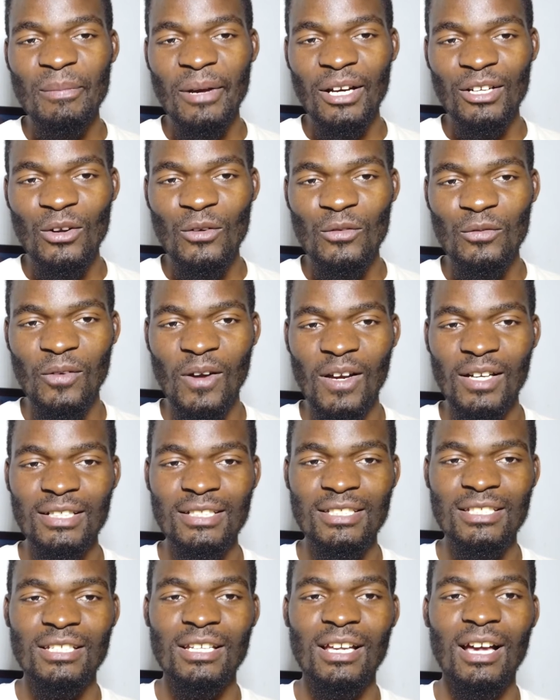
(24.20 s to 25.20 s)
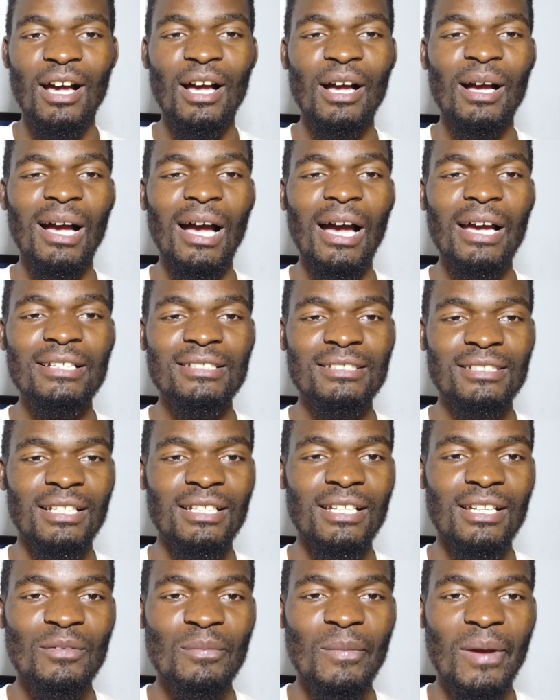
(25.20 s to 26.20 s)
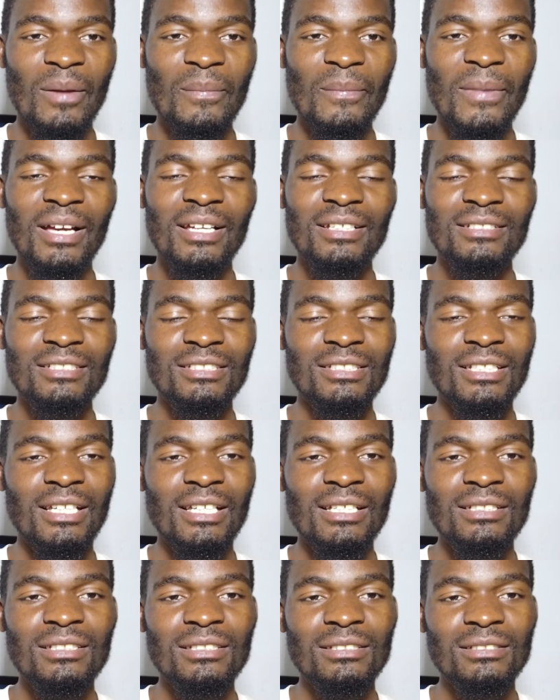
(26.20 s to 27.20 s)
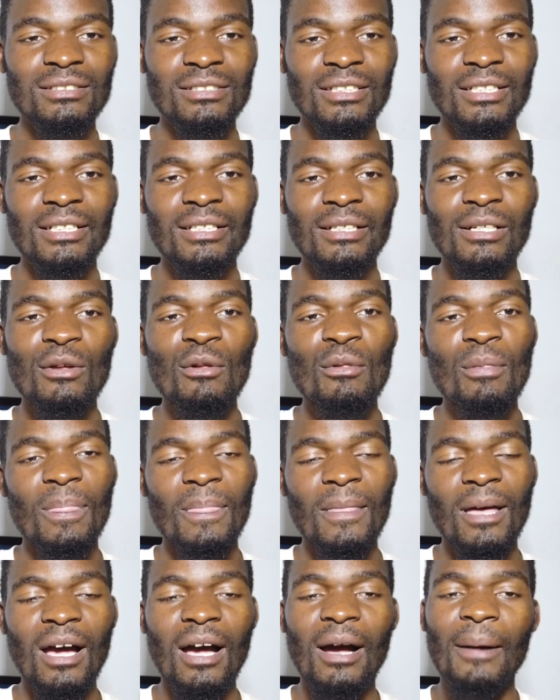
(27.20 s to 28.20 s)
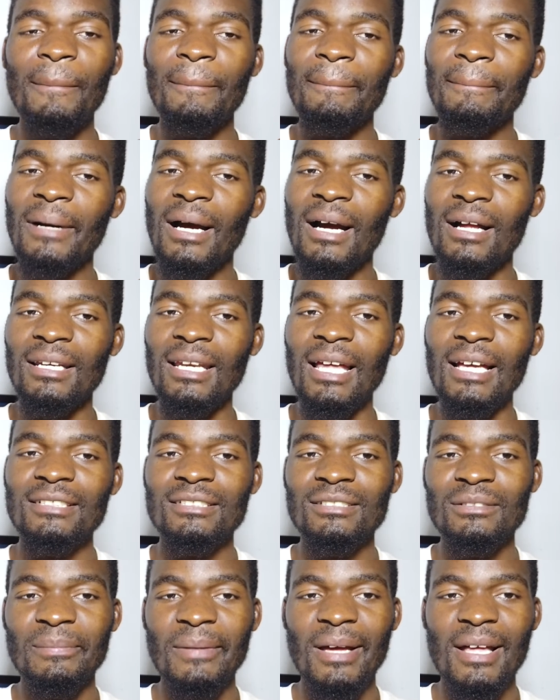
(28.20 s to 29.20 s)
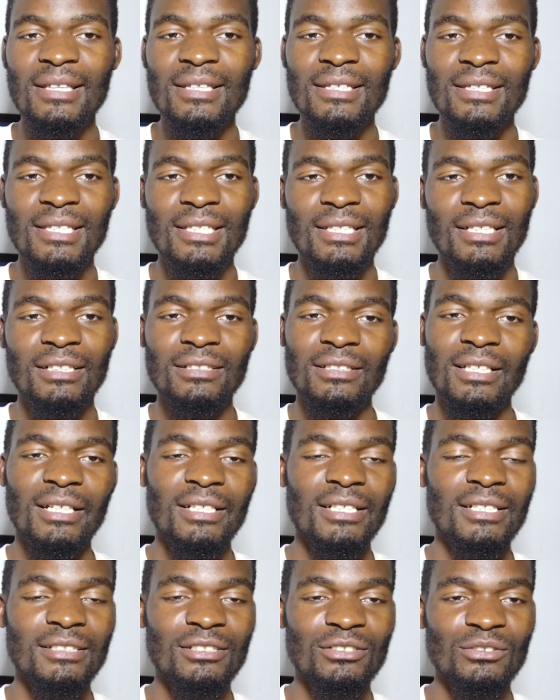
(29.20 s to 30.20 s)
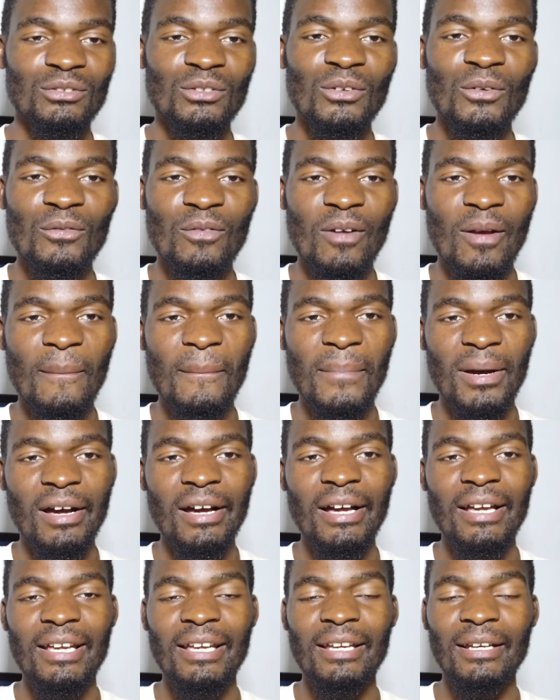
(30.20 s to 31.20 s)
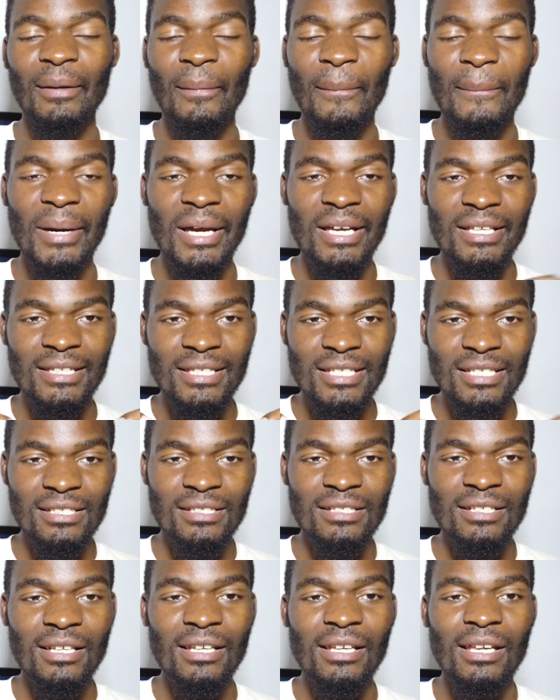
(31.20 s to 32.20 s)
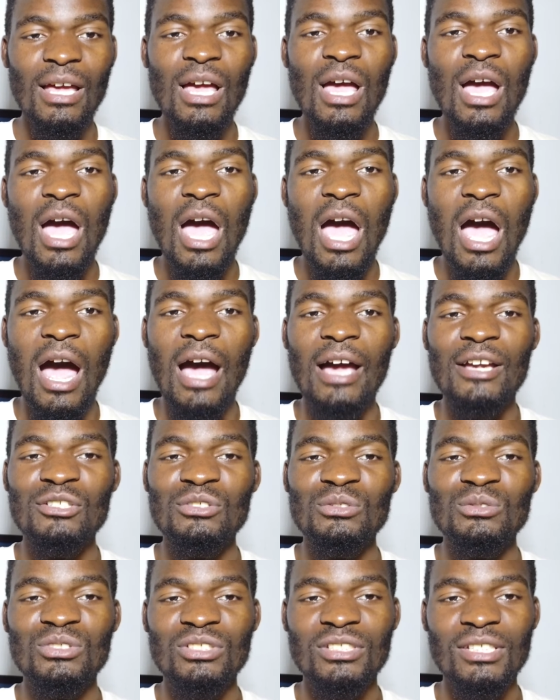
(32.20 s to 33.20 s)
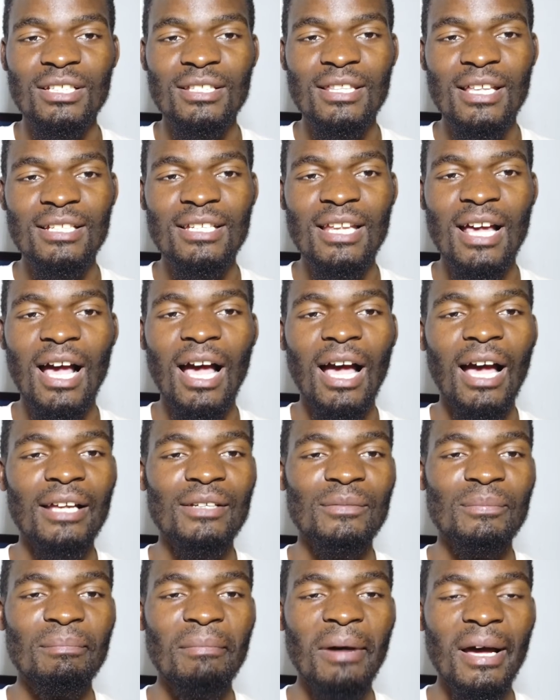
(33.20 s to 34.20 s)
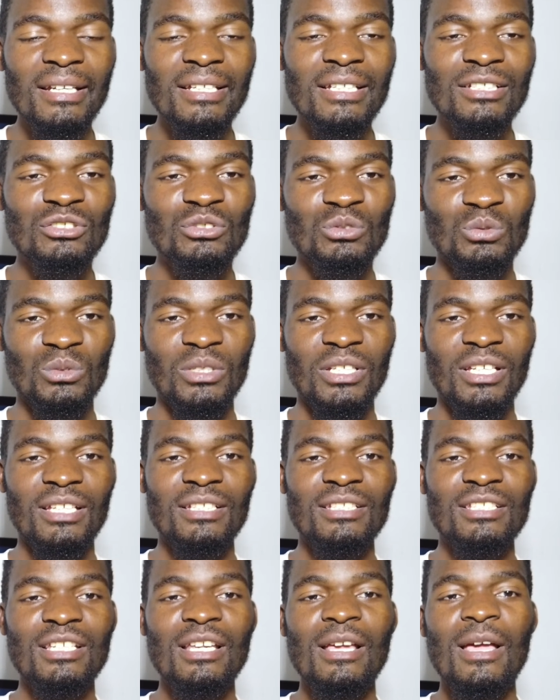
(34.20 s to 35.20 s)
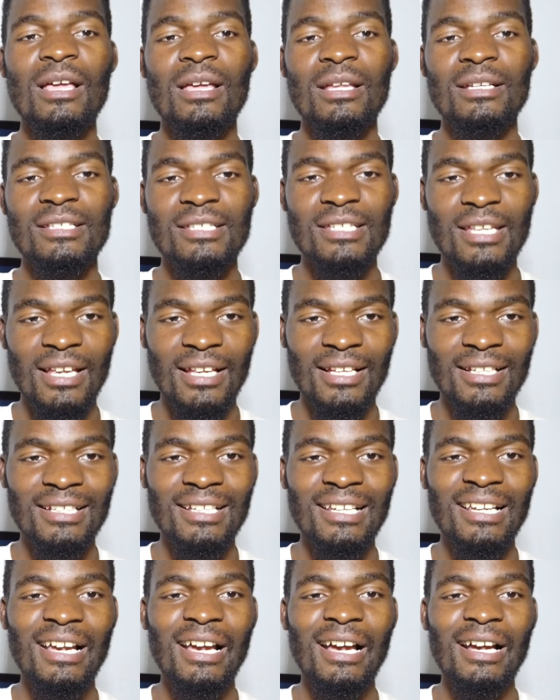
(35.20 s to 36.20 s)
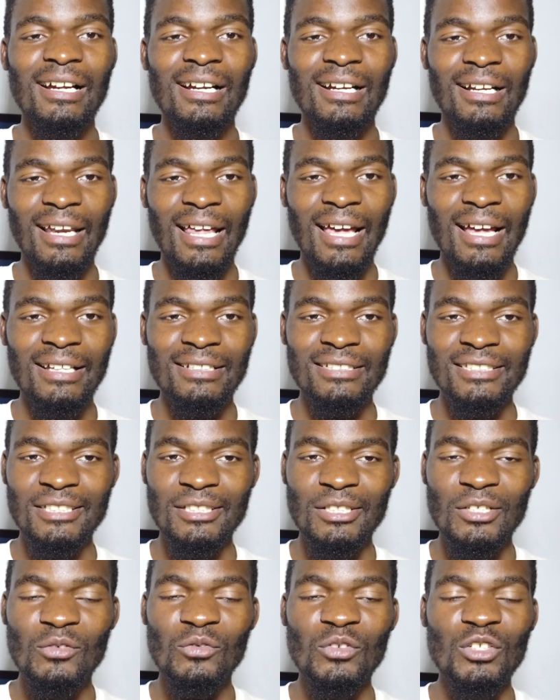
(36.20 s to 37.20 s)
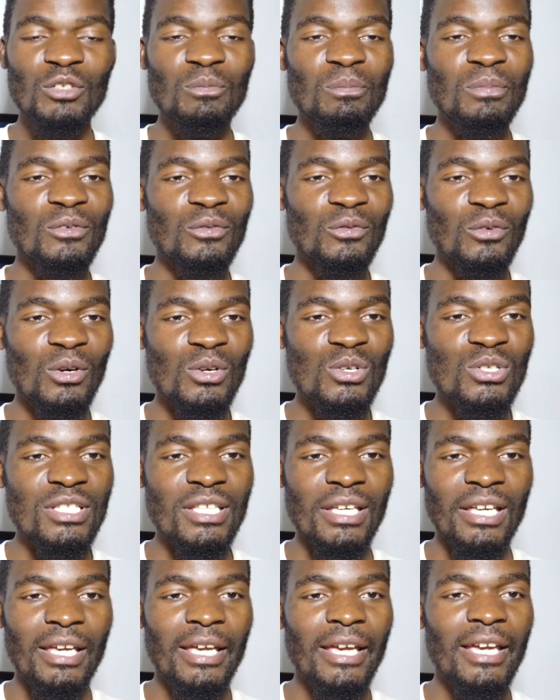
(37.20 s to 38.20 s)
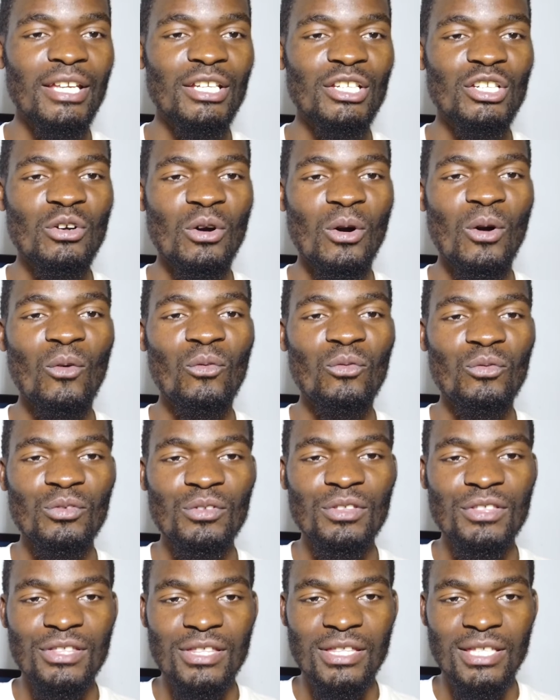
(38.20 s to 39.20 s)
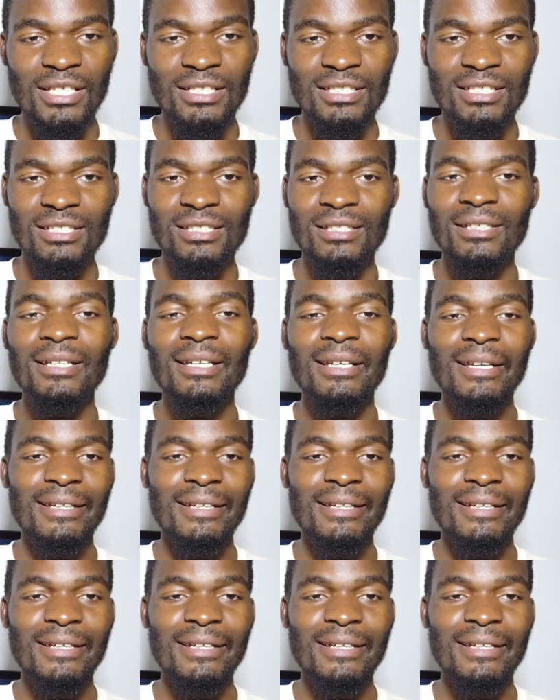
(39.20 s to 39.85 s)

a matter of fact, I started my marketing agency last month, that is November, and by this day I should say that I had managed to get 10 clients even before the end of 30